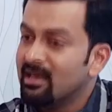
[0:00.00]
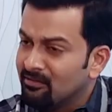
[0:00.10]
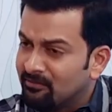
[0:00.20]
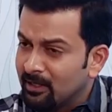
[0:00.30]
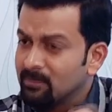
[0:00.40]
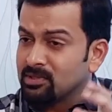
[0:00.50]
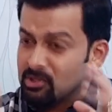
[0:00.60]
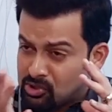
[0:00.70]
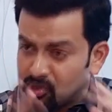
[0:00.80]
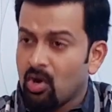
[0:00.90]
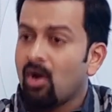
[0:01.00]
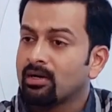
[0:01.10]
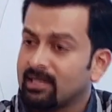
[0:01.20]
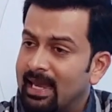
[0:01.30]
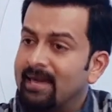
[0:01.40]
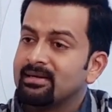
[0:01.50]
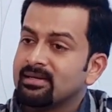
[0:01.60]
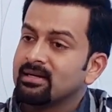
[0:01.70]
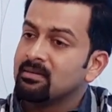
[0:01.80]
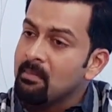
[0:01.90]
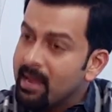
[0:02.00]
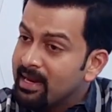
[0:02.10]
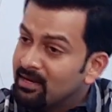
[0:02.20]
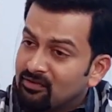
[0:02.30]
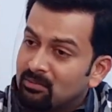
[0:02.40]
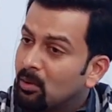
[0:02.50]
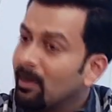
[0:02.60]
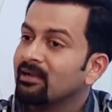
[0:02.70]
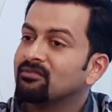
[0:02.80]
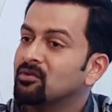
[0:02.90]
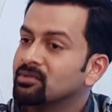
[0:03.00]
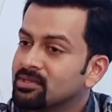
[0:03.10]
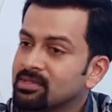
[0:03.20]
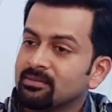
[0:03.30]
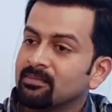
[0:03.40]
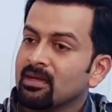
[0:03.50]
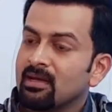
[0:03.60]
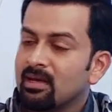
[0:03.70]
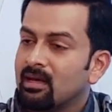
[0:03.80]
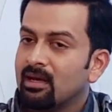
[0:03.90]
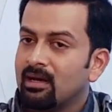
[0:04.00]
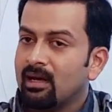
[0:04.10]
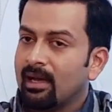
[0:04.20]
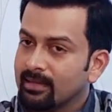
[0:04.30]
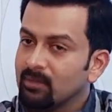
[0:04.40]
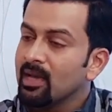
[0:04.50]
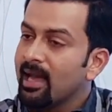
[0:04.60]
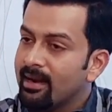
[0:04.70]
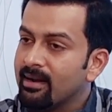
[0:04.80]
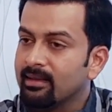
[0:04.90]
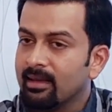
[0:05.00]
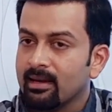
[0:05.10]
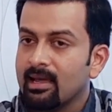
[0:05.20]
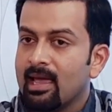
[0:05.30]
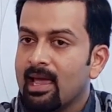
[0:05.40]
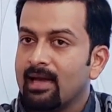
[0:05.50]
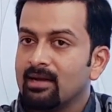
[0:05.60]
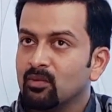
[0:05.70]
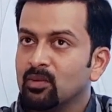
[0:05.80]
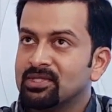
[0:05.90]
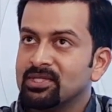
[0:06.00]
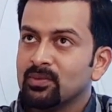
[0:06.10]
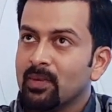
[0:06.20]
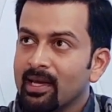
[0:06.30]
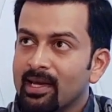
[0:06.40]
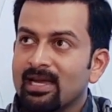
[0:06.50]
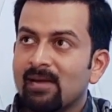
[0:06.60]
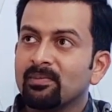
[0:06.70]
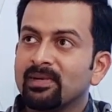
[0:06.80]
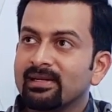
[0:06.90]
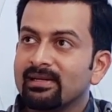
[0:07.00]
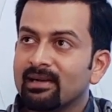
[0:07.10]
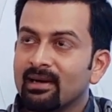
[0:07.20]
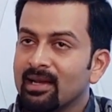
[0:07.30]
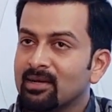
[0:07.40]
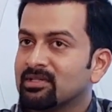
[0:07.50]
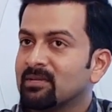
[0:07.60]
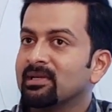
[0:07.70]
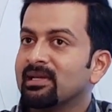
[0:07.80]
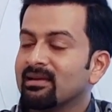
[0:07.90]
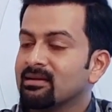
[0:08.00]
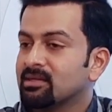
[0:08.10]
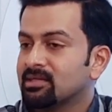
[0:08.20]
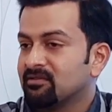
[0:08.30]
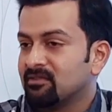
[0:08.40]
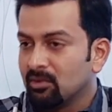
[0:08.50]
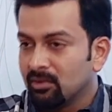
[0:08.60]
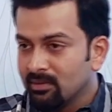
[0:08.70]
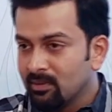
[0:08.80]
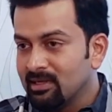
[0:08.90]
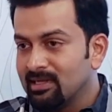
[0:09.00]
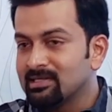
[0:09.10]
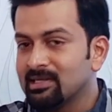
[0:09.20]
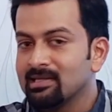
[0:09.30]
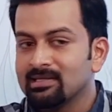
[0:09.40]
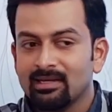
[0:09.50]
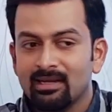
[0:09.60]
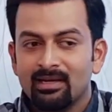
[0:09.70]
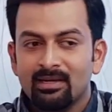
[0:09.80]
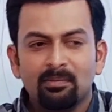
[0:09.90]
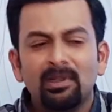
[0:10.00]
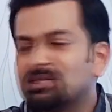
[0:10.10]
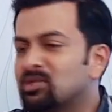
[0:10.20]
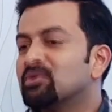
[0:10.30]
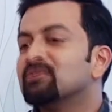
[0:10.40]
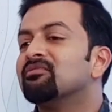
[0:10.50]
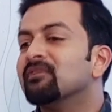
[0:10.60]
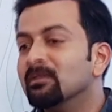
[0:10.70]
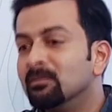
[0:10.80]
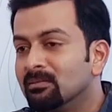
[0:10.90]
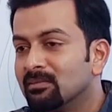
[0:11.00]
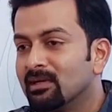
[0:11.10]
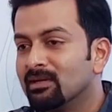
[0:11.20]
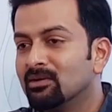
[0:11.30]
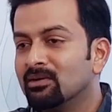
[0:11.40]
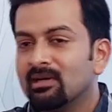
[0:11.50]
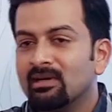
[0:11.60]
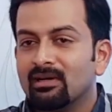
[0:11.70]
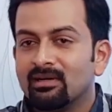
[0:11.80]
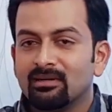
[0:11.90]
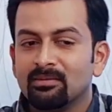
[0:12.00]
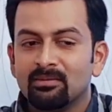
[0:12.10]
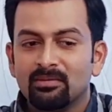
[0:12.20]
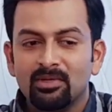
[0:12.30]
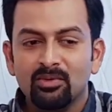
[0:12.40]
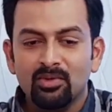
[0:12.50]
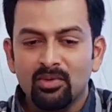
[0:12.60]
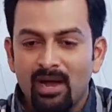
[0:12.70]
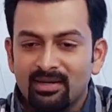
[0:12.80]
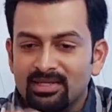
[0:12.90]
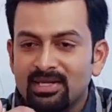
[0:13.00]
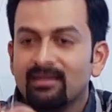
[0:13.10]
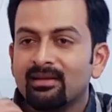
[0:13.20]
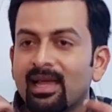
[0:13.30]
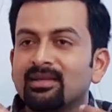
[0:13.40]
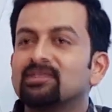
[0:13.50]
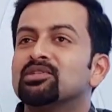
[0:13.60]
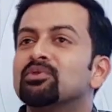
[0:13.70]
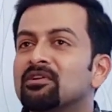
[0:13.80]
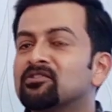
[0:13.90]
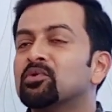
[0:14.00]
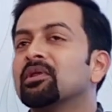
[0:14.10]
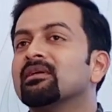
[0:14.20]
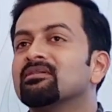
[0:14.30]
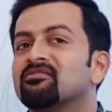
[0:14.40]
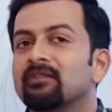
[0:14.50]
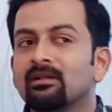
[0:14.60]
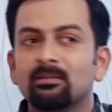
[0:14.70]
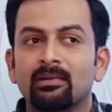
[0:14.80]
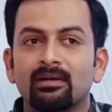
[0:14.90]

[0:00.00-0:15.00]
films shot, edited and made mm. for mobile phones. Right. Uh, I think we are headed there. And which is why I completely relate to somebody like a Christopher Nolan when yeah. he says that, please shoot in film, you know, um, you, you understand the latitude of shooting in film and,